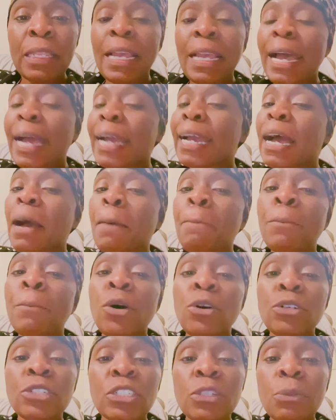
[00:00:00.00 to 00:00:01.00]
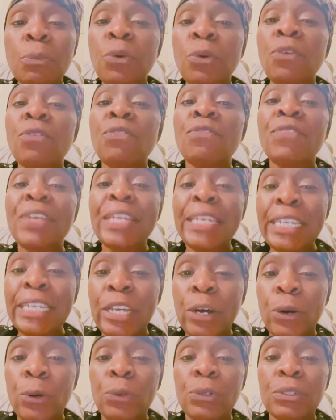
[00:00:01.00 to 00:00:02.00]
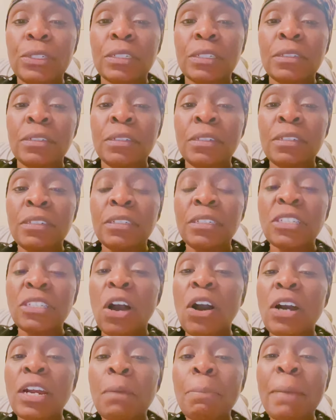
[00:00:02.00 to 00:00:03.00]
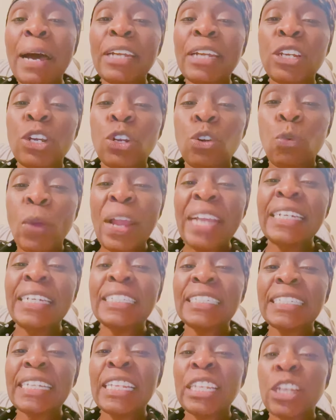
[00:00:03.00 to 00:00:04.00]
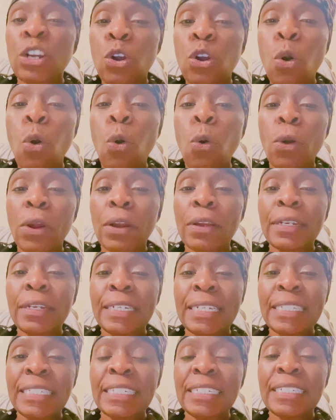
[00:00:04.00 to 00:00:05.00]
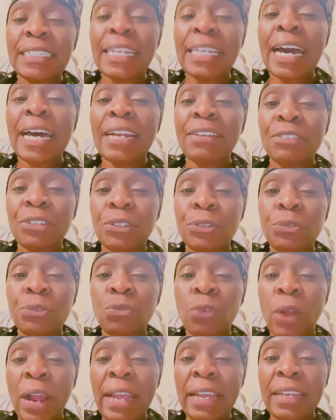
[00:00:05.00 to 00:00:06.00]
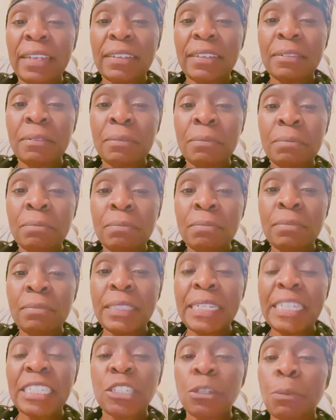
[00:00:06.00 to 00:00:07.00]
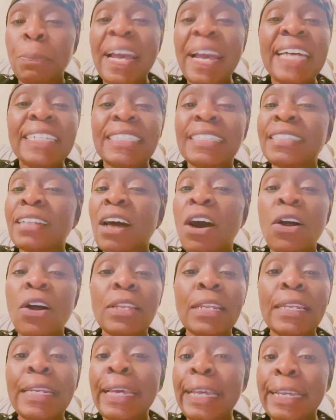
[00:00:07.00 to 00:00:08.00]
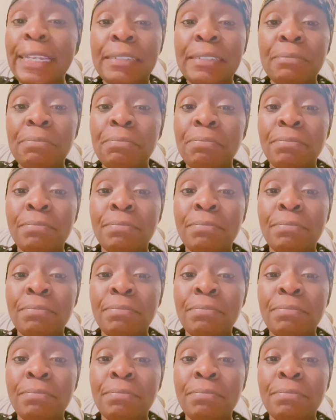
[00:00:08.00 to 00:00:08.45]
I got multiple videos talking about the greatness in the core that's inside of you, right? That surpasses all of that.